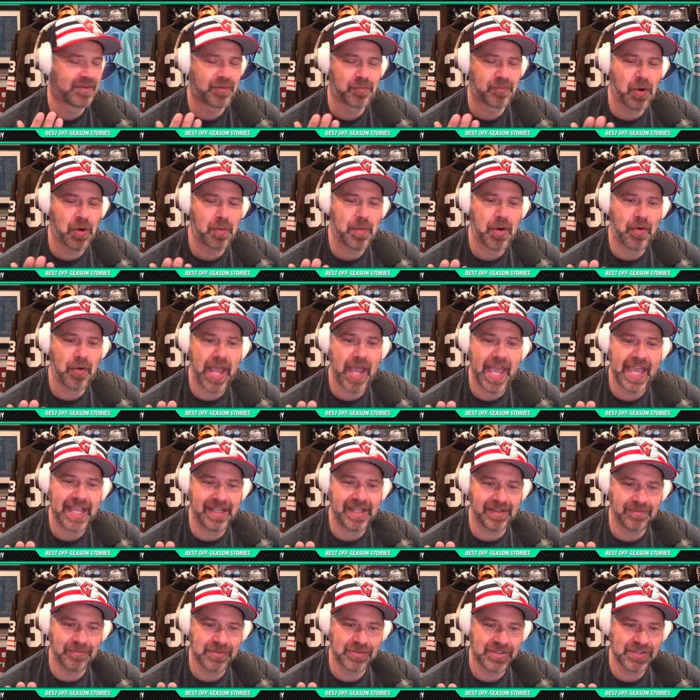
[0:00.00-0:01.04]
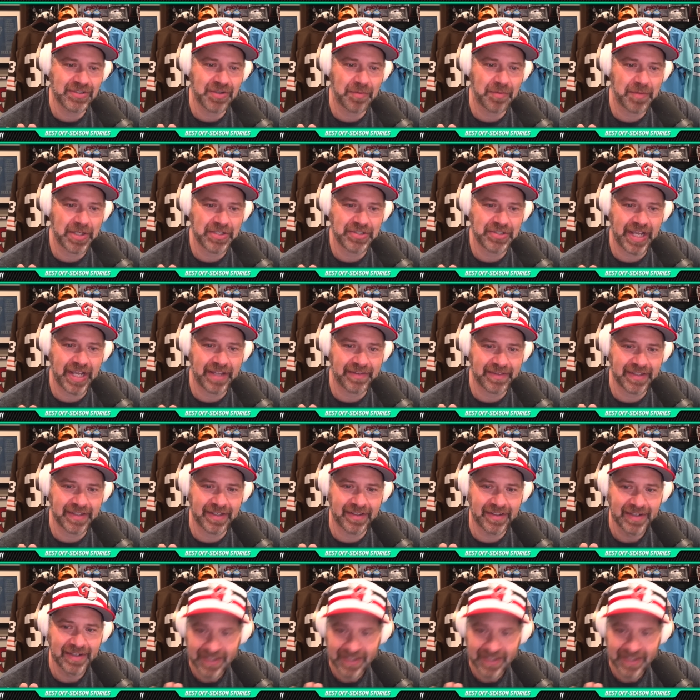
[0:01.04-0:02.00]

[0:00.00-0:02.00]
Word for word: Romo hate was so much out there.